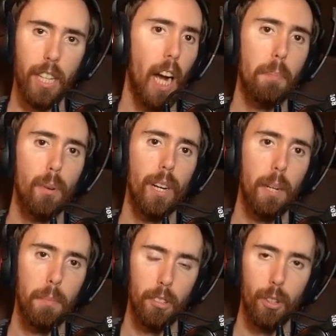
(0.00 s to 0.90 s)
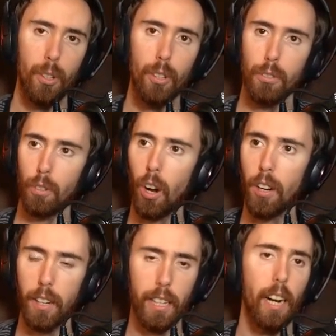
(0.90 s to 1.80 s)
copyrighted materials
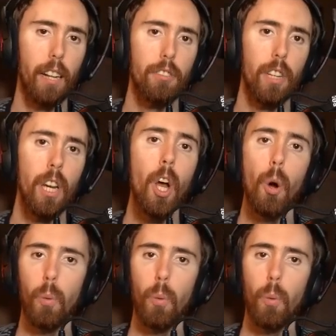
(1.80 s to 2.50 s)
on the content